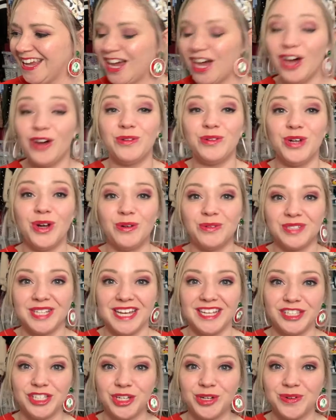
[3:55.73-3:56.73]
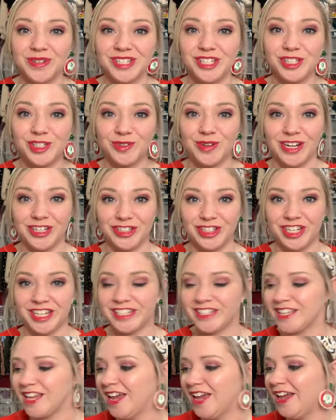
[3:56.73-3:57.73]
Oh no, day two is the
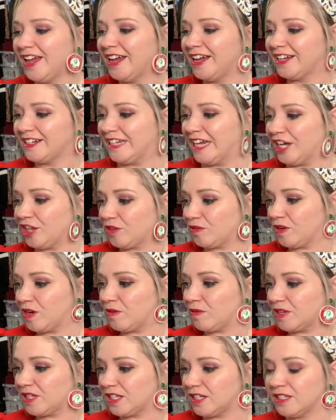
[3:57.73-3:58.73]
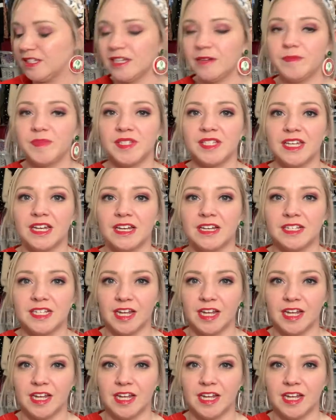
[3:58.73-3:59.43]
scrunchies. Day three was the lipstick.